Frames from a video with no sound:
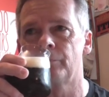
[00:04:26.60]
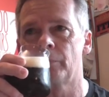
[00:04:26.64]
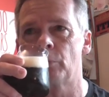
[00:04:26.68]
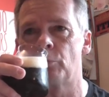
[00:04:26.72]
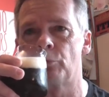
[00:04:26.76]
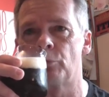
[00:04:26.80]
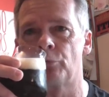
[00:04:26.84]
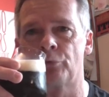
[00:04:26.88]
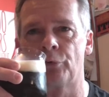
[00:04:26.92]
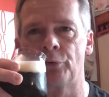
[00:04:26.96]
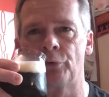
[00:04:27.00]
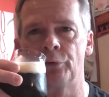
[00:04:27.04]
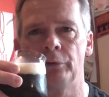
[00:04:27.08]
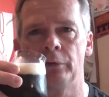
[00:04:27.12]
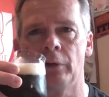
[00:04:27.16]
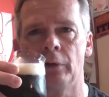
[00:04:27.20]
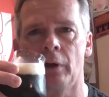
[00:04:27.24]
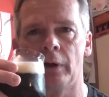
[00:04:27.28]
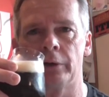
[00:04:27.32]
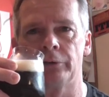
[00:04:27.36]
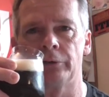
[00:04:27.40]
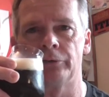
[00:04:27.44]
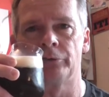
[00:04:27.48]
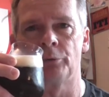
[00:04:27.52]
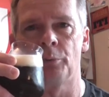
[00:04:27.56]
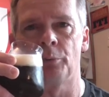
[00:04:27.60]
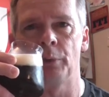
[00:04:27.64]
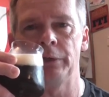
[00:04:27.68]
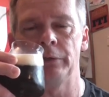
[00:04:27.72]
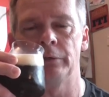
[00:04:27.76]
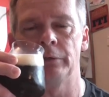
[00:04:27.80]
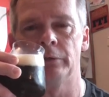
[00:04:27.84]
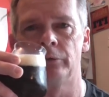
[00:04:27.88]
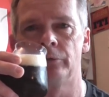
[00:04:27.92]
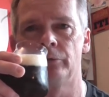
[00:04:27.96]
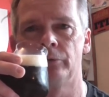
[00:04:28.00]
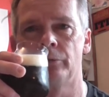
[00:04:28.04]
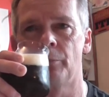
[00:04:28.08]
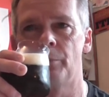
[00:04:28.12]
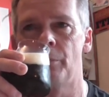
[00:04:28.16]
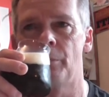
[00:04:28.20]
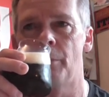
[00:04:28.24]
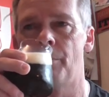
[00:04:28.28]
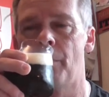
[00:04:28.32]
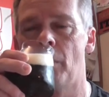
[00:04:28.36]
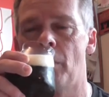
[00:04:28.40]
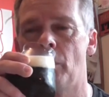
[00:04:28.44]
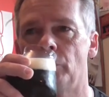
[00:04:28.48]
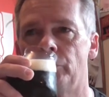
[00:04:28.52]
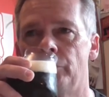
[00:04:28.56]
fruit-like sweetness from the
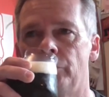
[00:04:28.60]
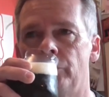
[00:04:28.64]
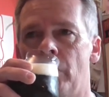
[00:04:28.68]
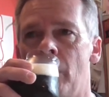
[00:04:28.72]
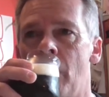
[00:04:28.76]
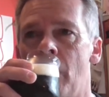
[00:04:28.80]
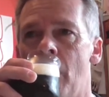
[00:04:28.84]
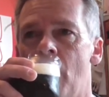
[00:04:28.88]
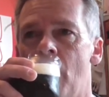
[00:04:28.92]
malt.